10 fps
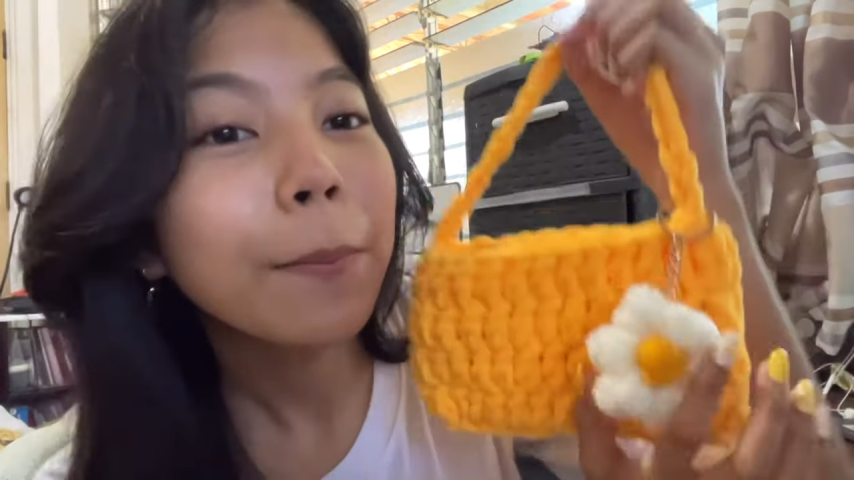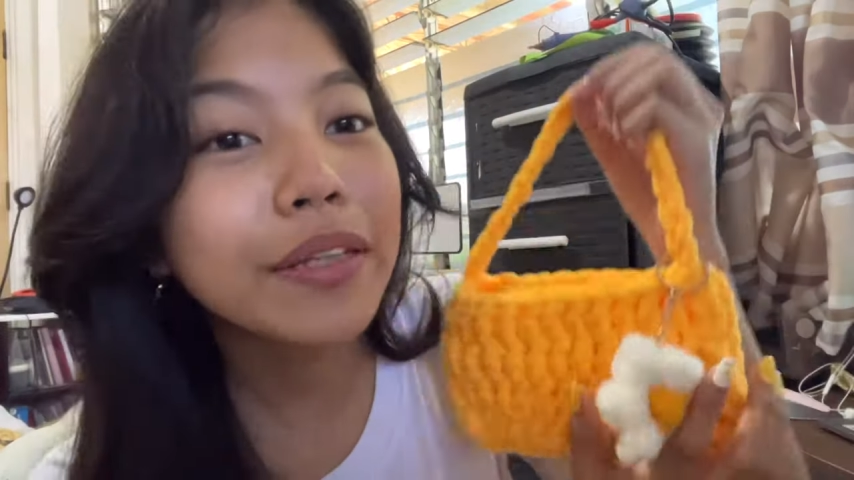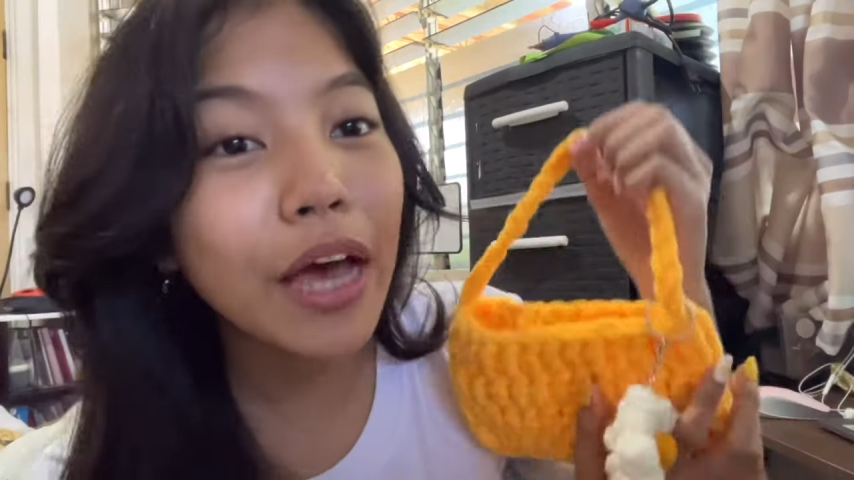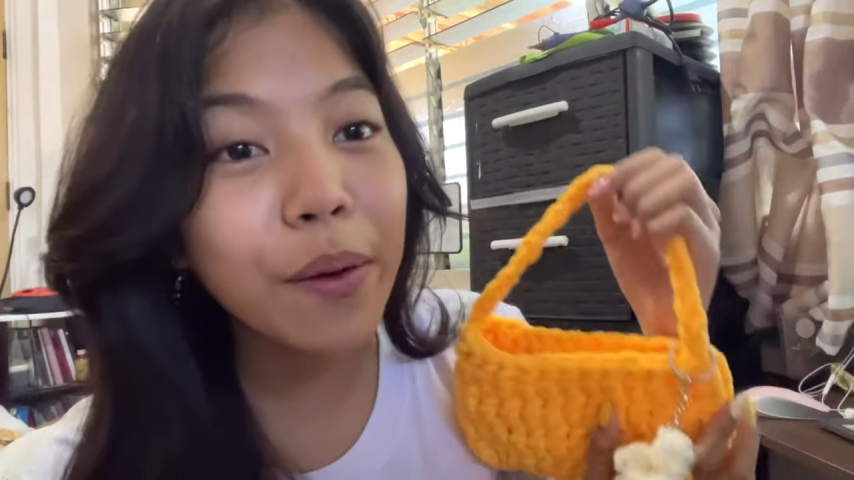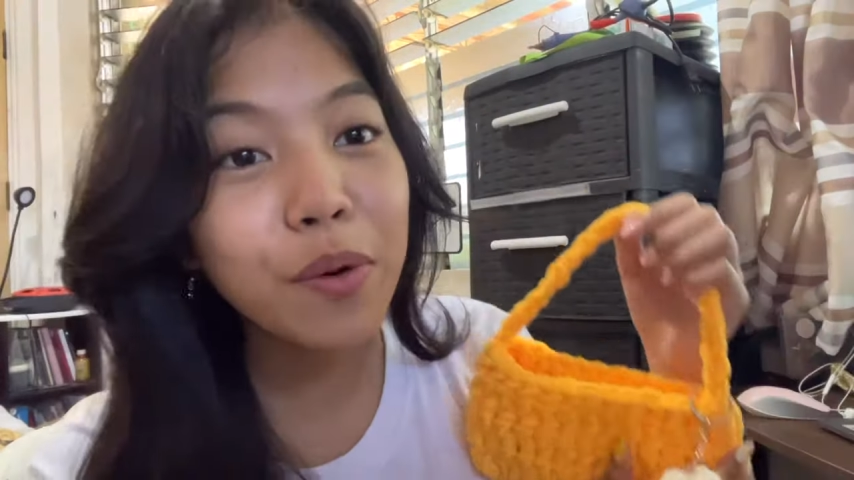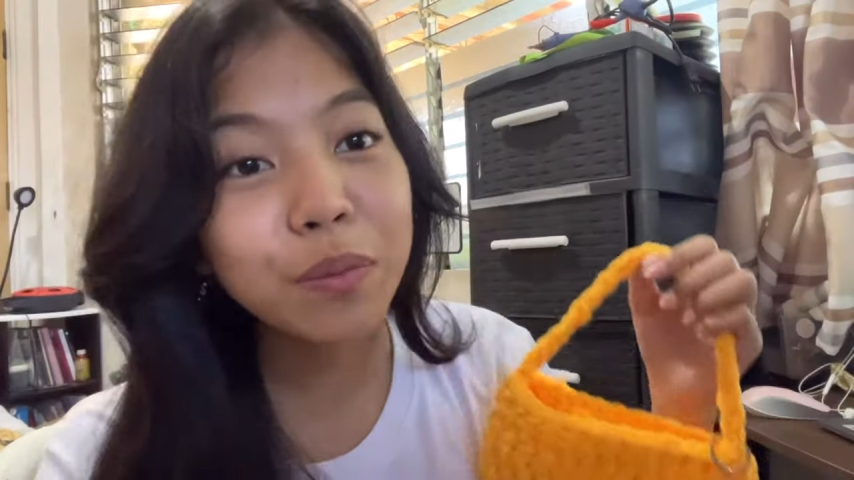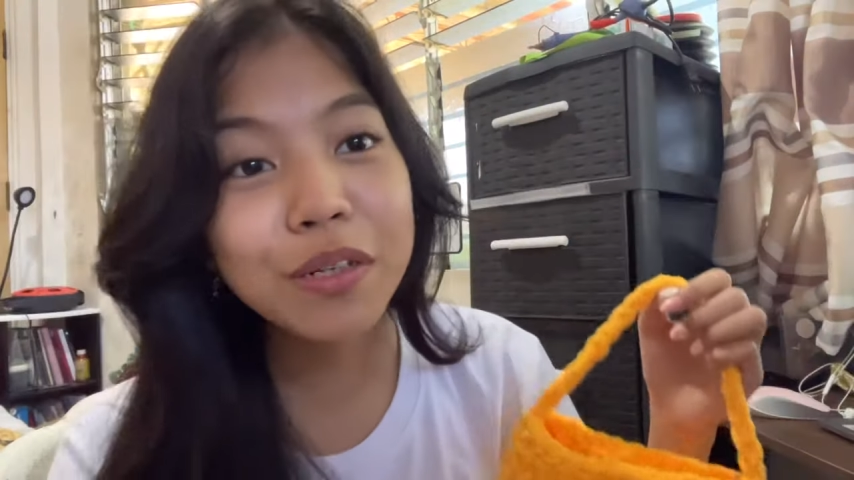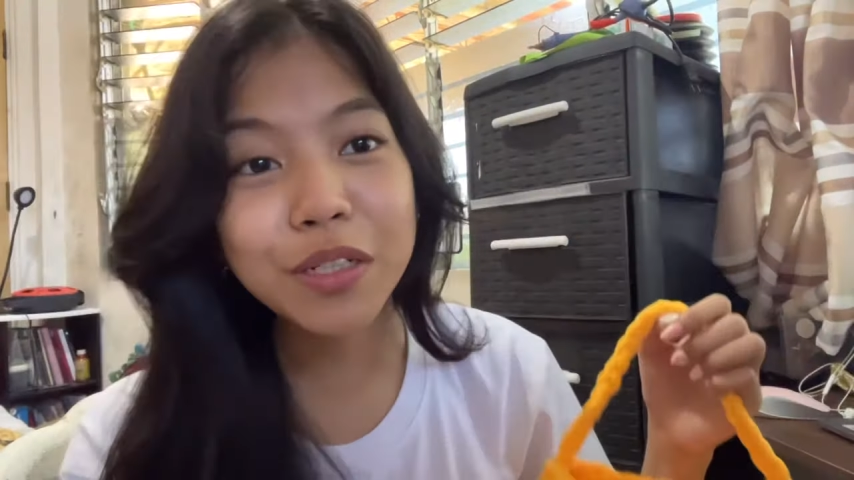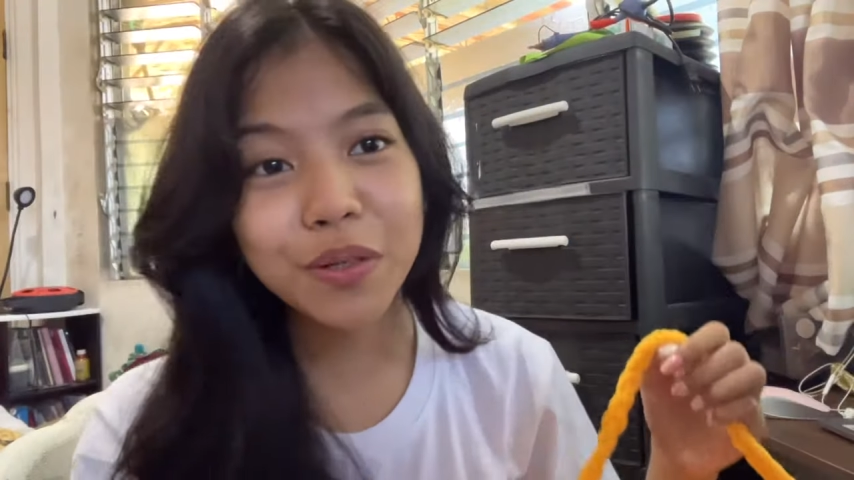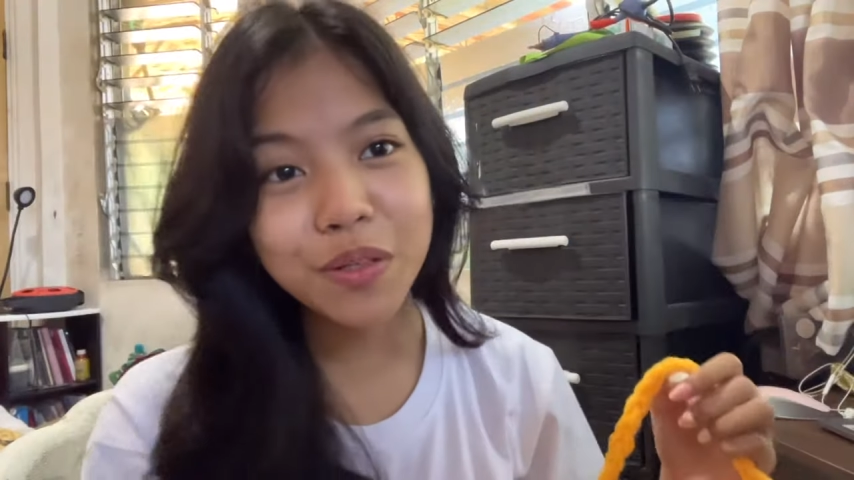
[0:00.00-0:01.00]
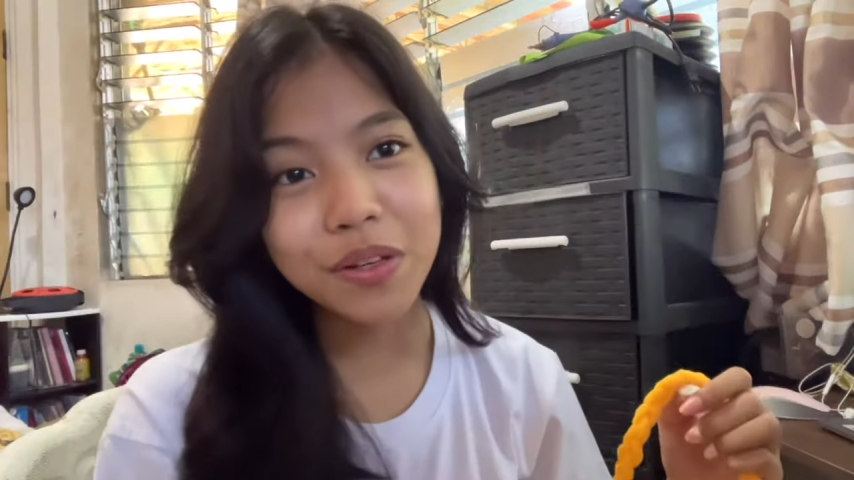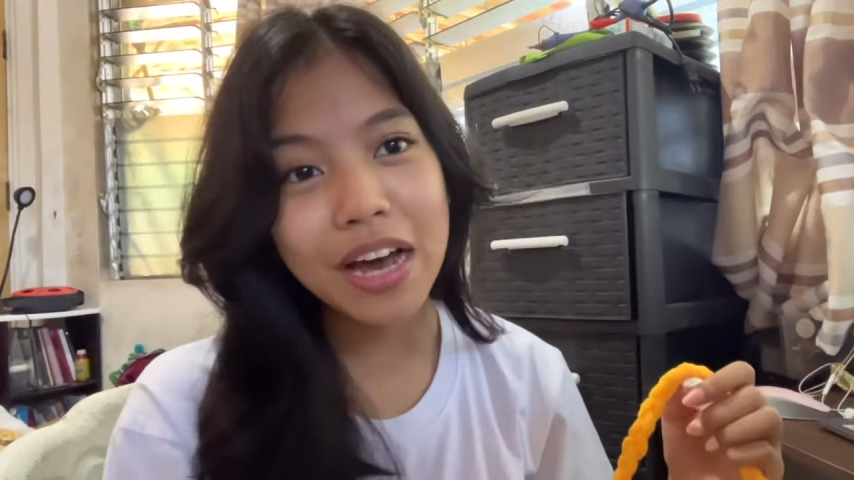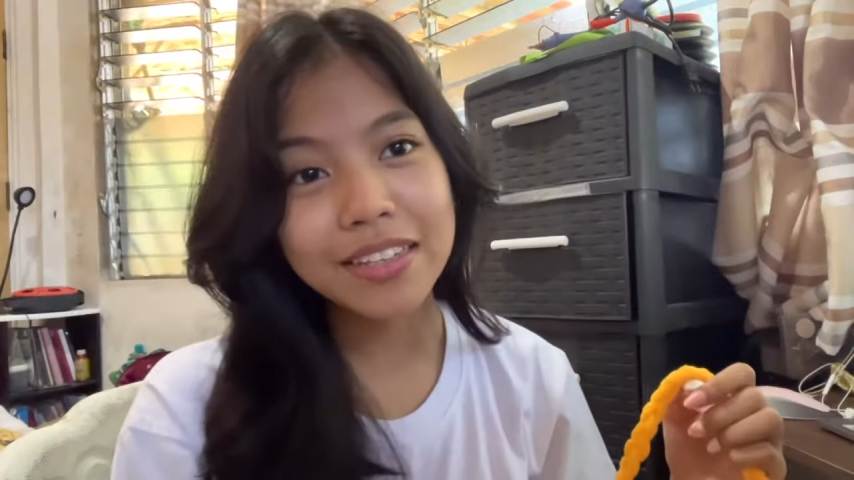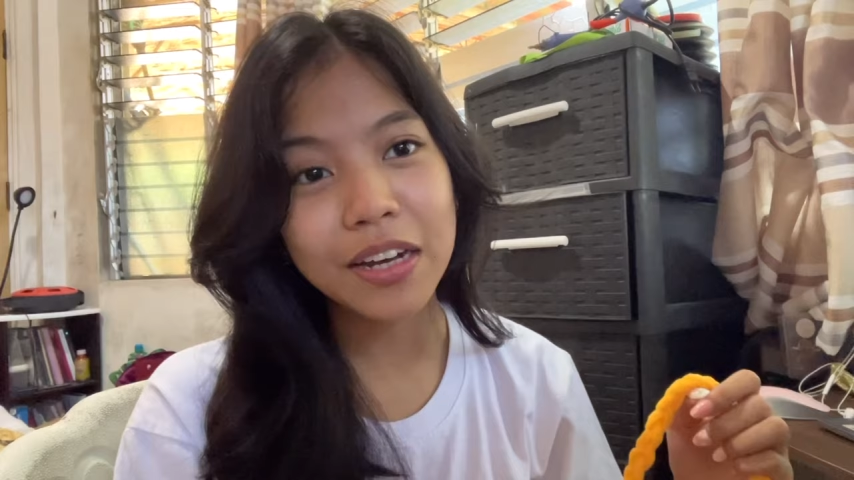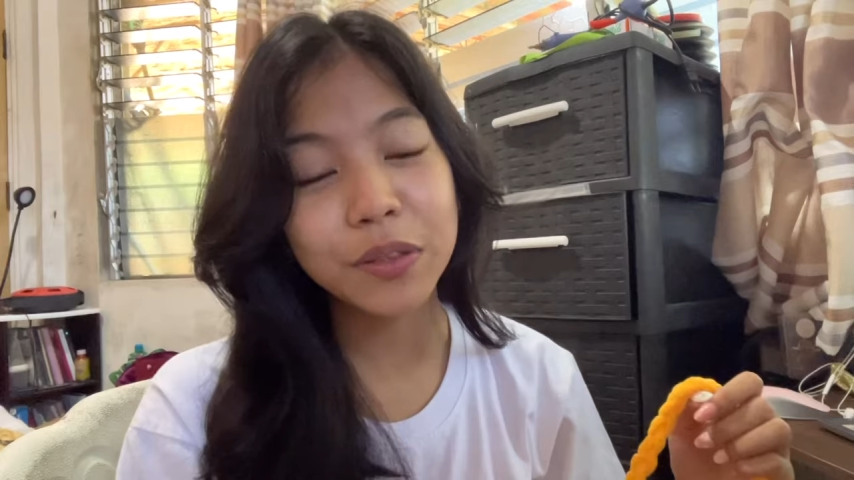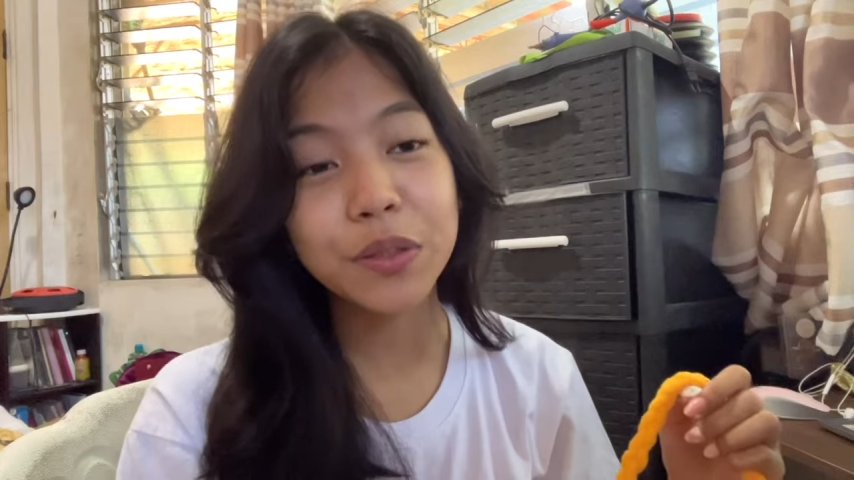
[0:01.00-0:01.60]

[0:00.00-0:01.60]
but I won't be showing you guys how